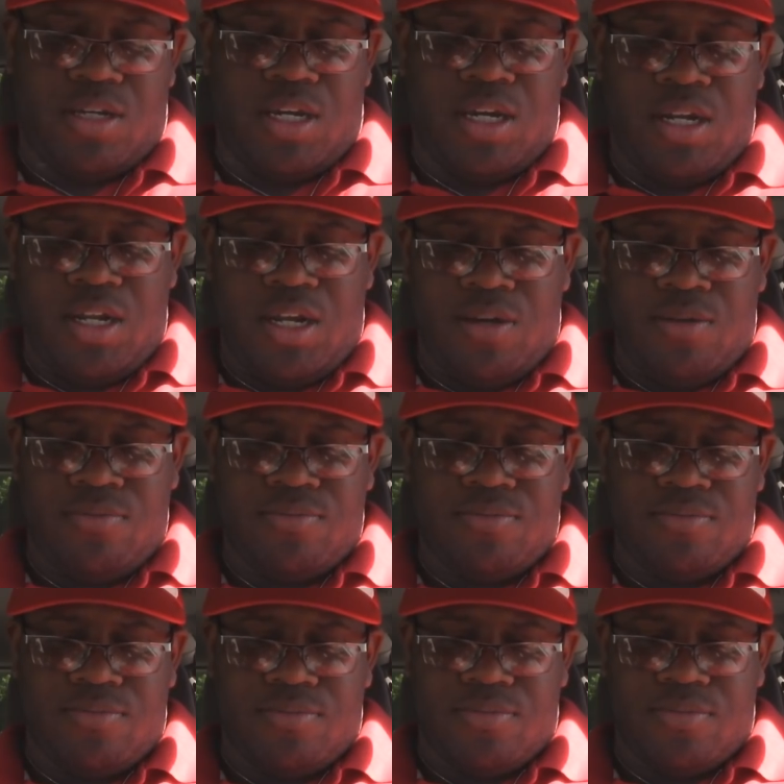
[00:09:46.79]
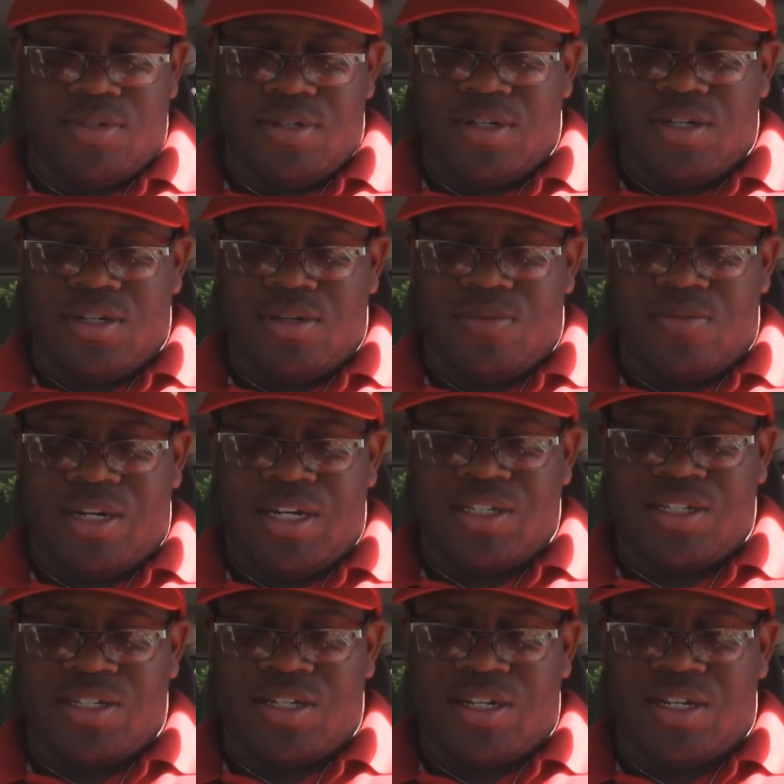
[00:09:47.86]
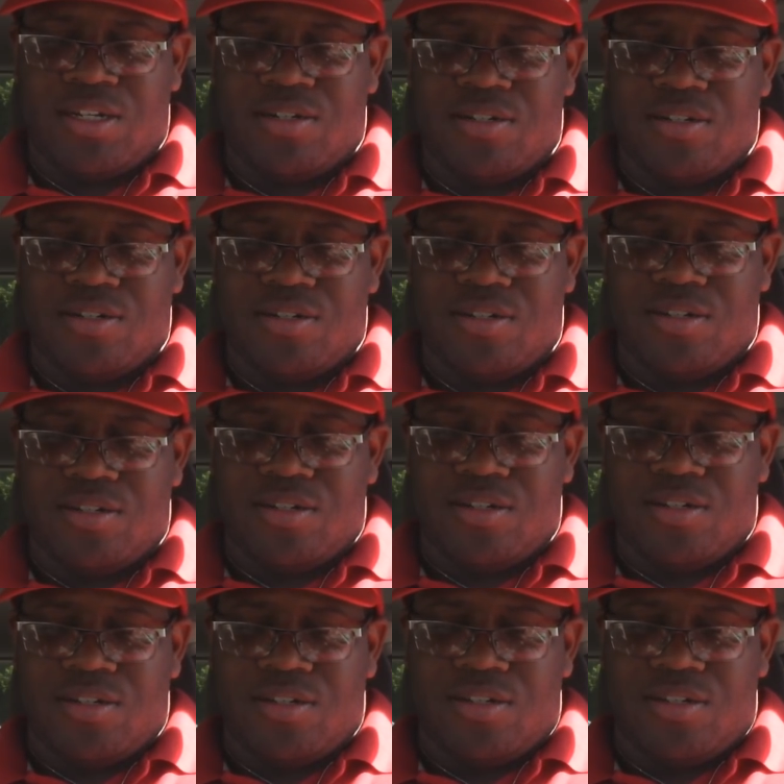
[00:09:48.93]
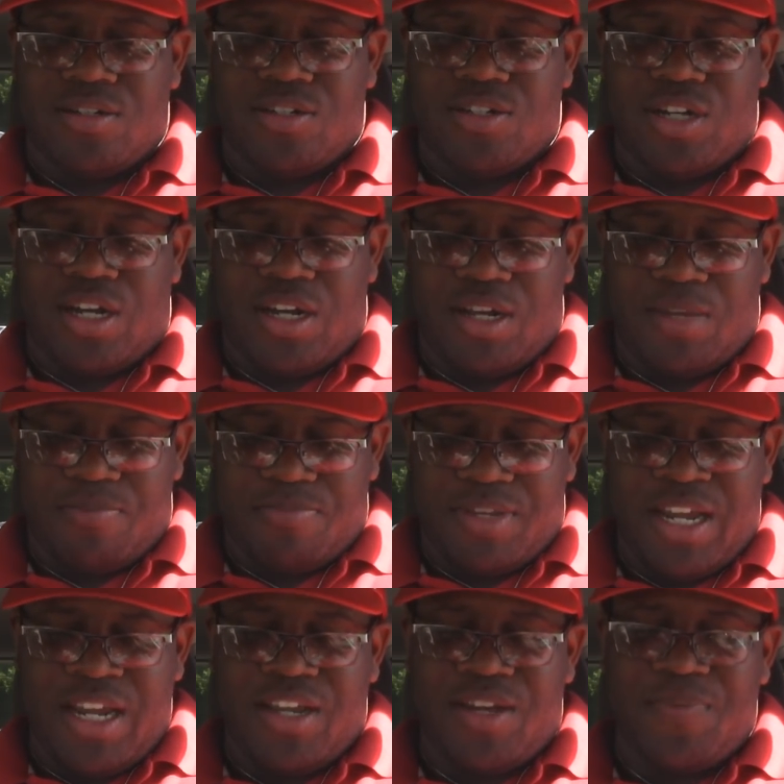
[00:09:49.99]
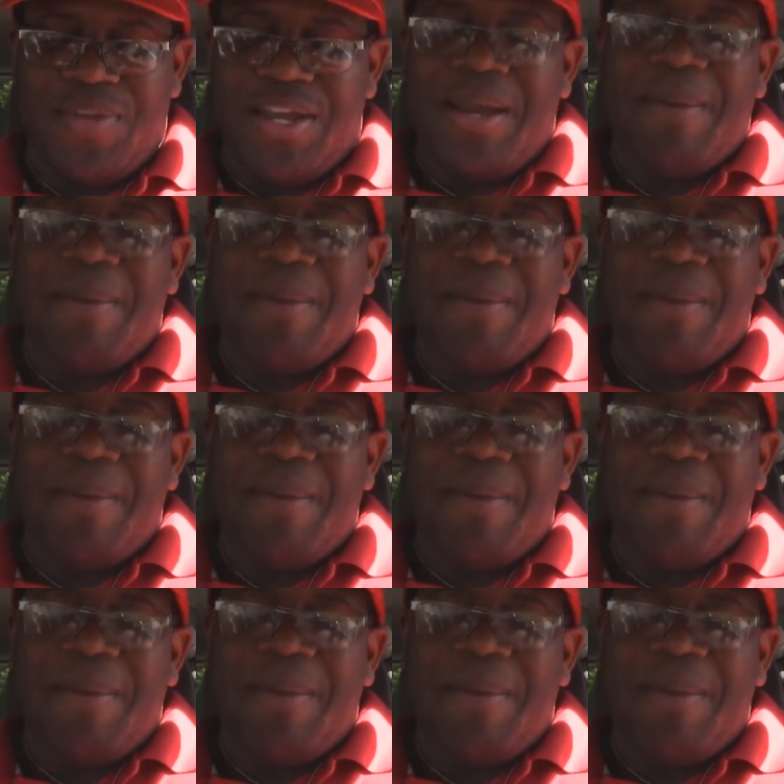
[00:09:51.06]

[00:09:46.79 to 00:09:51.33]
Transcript: Hello. Why is this on? Shut up. Thank you.